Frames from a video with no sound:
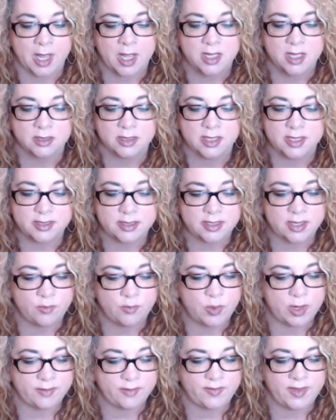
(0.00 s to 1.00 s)
less than
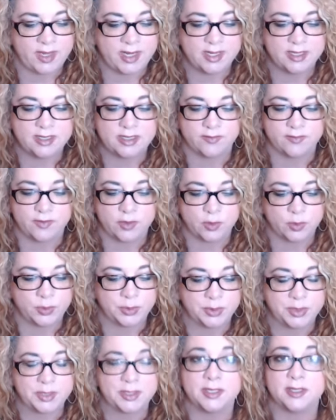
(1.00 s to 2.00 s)
what feeds and
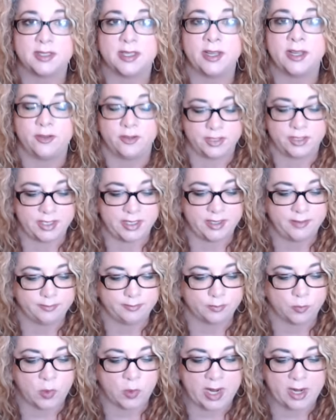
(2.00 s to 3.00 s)
fuels this energy
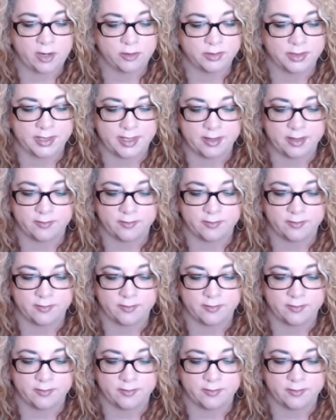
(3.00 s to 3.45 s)
wildly,